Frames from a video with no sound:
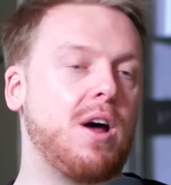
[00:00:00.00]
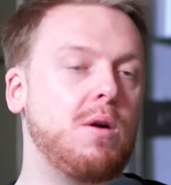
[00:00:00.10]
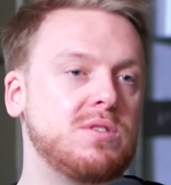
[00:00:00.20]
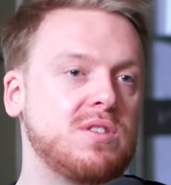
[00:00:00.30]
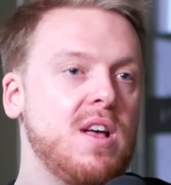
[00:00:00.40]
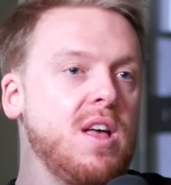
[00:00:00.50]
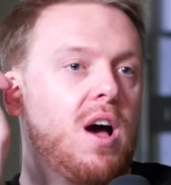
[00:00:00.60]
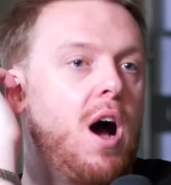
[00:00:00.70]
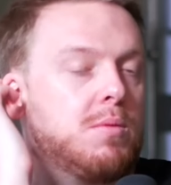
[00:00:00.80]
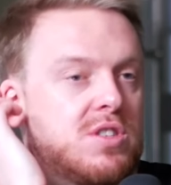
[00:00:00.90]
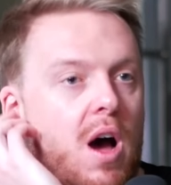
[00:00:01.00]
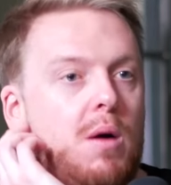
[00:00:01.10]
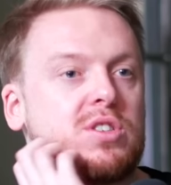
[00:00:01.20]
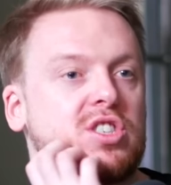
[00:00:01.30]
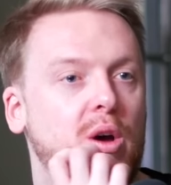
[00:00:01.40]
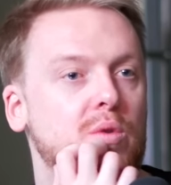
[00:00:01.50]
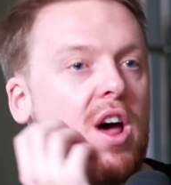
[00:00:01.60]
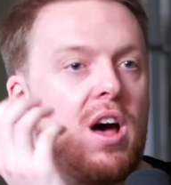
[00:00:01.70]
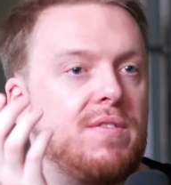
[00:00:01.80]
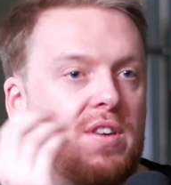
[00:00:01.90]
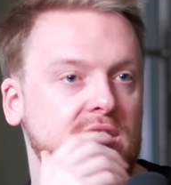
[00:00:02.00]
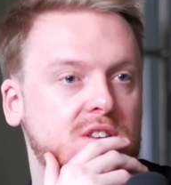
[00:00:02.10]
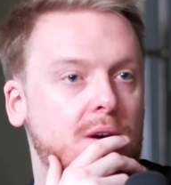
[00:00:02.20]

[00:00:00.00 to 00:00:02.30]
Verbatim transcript: I was I was I was so nervous.